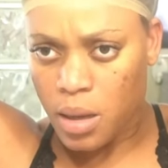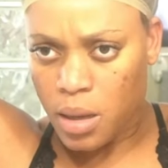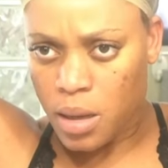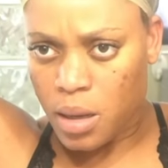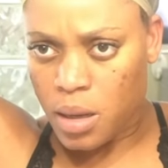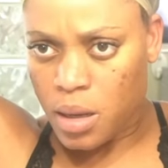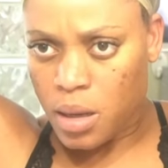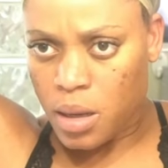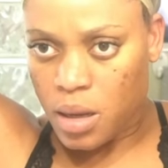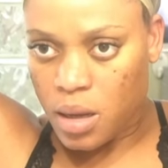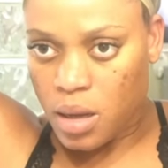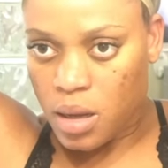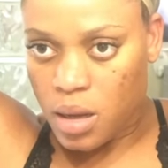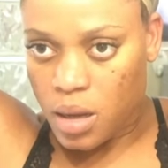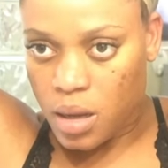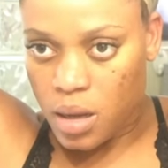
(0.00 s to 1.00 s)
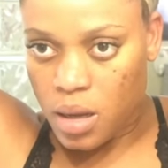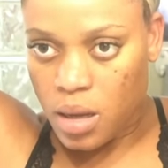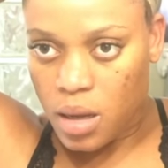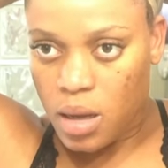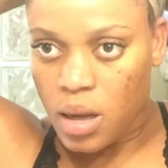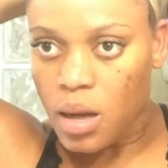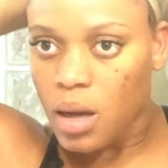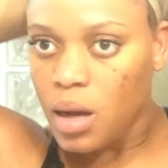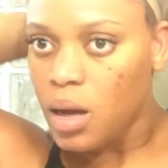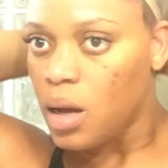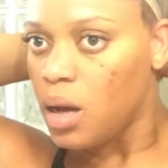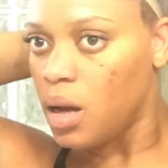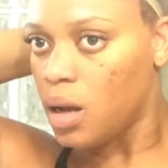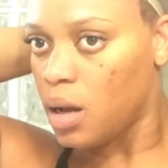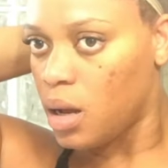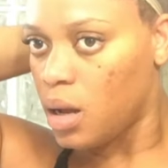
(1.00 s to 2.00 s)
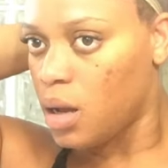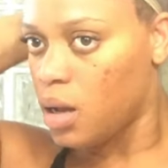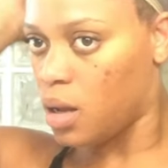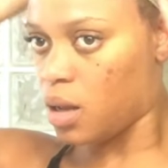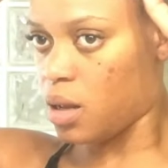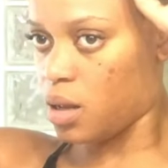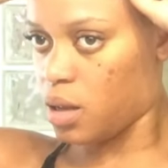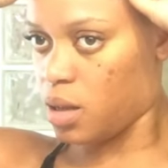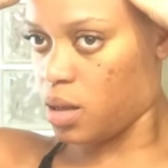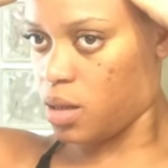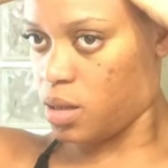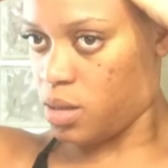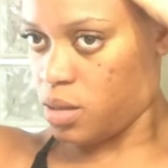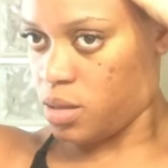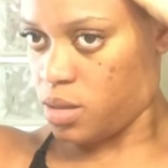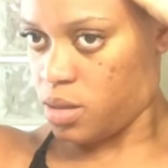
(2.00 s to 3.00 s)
Nothing is said.